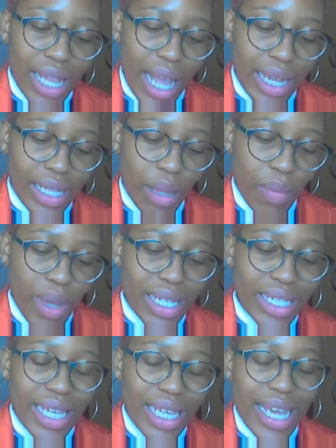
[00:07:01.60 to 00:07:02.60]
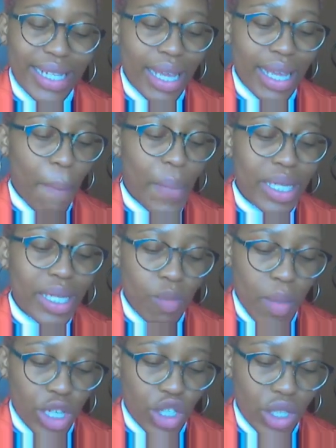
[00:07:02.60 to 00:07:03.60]
like them indicate a
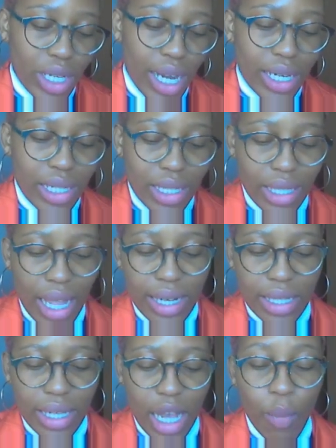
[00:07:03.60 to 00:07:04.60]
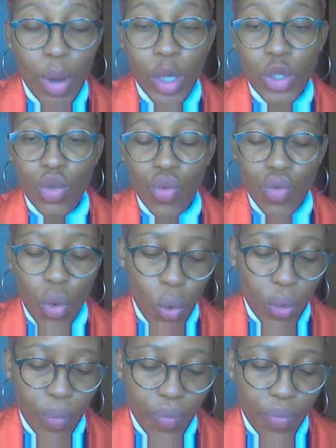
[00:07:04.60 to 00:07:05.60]
mismatch in understanding about your
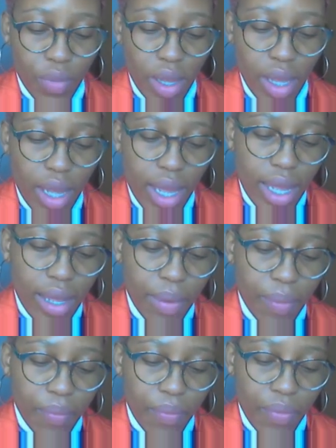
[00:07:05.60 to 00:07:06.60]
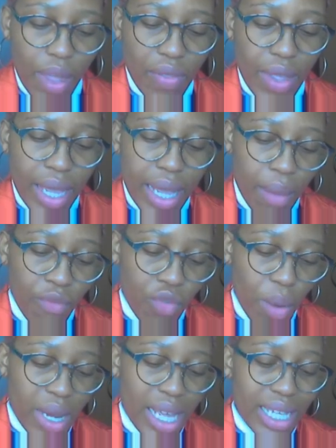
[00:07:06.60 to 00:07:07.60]
role. They come
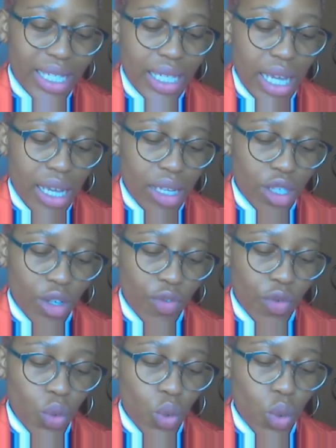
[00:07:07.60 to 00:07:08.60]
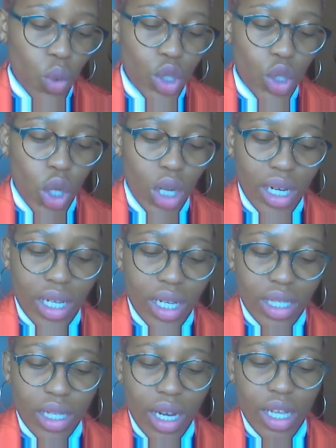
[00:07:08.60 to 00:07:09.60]
from an executive who will not
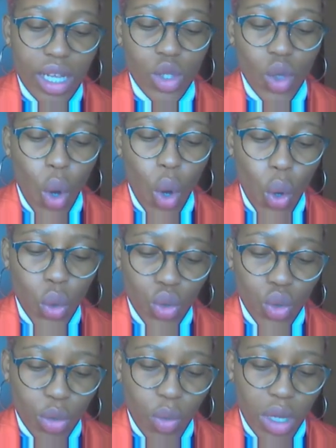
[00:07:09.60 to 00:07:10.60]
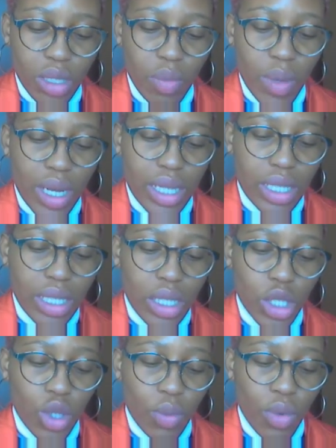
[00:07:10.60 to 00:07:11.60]
consider his own
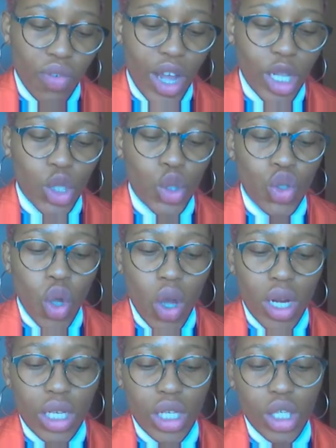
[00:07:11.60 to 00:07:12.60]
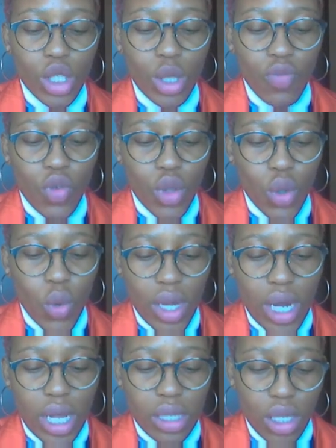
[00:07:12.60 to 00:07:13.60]
responsibilities to provide strong leadership for the
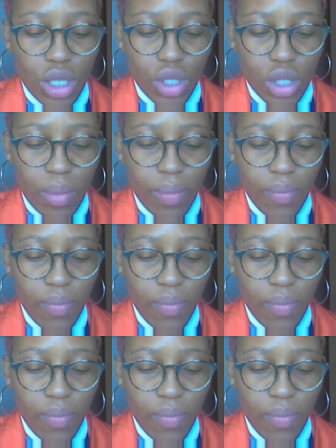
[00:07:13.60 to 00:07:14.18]
organization.